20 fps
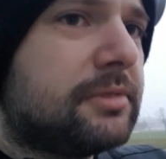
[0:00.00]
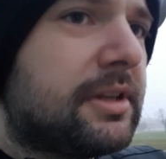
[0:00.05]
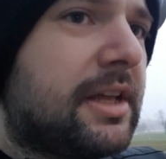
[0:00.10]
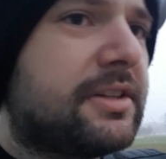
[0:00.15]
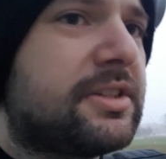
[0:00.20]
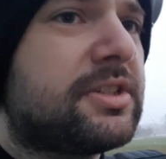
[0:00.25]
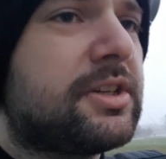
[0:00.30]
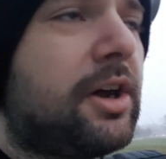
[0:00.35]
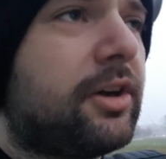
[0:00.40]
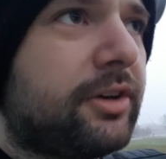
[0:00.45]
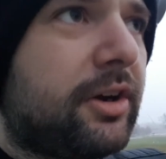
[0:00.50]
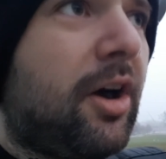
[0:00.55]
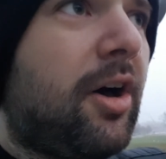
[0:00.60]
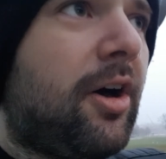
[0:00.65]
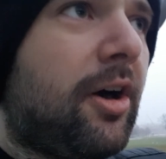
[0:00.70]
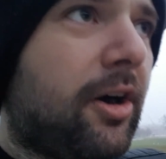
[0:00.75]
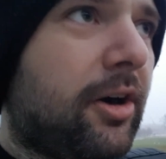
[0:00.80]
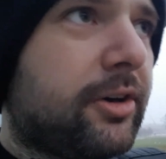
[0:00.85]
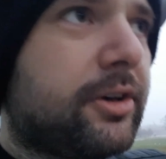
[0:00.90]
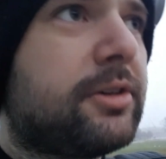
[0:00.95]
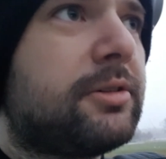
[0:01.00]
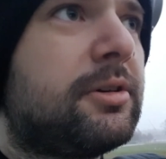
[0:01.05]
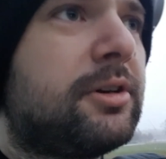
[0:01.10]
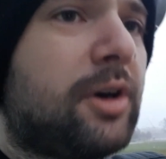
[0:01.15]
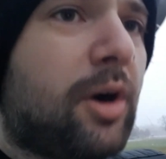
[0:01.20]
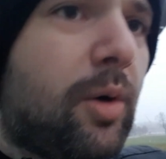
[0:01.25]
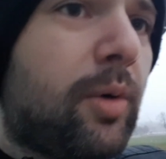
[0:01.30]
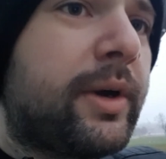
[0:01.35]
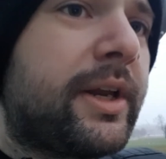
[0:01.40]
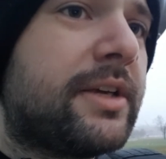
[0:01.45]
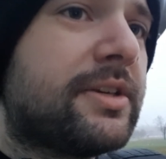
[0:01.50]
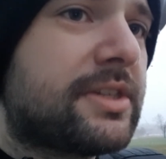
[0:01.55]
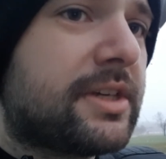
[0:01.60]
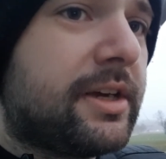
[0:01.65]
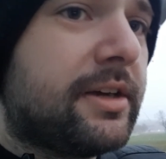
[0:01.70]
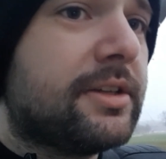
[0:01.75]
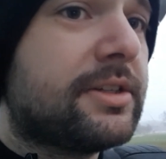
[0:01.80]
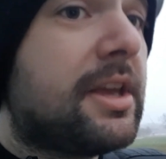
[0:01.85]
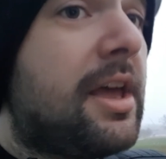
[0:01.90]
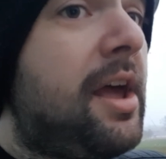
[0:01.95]
that's not hard coding
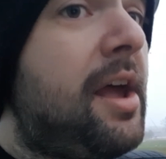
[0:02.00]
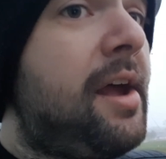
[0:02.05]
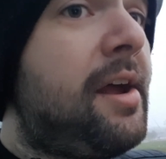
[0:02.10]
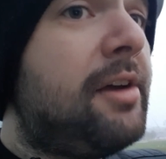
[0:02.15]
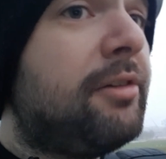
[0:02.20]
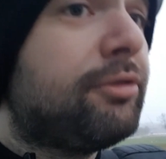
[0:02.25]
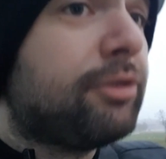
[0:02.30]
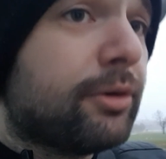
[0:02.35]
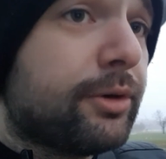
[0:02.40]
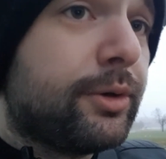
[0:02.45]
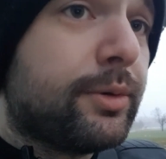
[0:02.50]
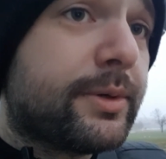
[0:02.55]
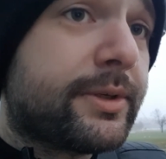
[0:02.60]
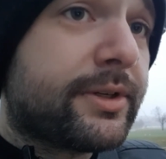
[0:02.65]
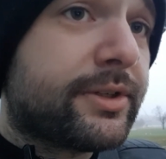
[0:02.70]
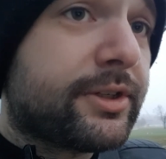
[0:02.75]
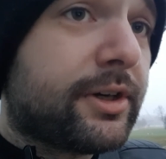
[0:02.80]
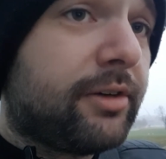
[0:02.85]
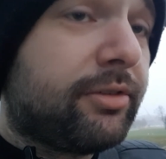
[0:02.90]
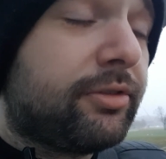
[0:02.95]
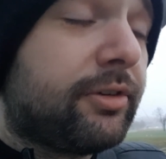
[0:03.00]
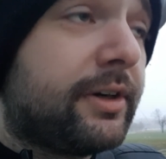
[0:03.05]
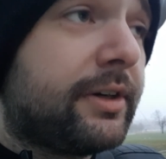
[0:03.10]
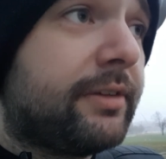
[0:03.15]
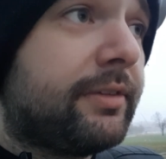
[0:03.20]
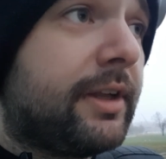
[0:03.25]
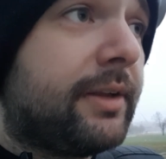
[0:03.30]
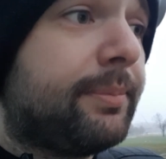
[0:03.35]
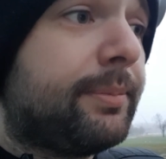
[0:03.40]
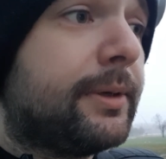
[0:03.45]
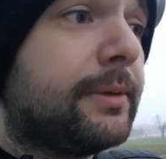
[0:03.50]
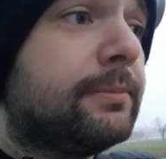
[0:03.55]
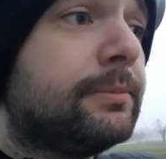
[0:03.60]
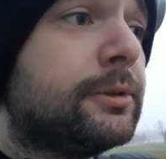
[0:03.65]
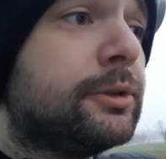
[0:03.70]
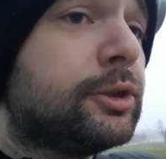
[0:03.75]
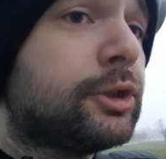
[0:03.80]
skills for you as a software developer.